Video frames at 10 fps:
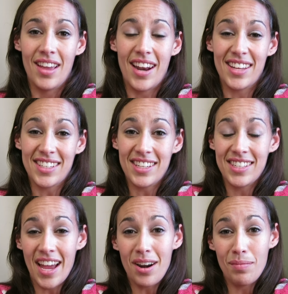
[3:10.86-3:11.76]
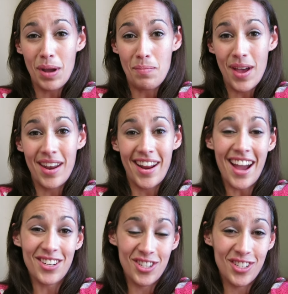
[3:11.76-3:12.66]
And as I sat on my bed, I
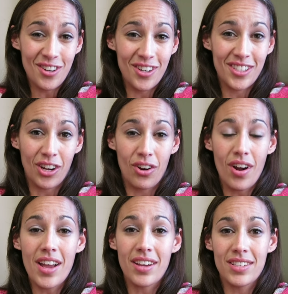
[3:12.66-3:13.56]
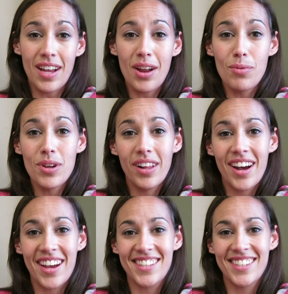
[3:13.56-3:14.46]
actually started to cry because I
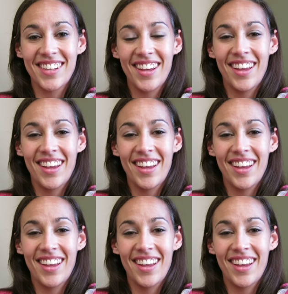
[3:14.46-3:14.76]
realized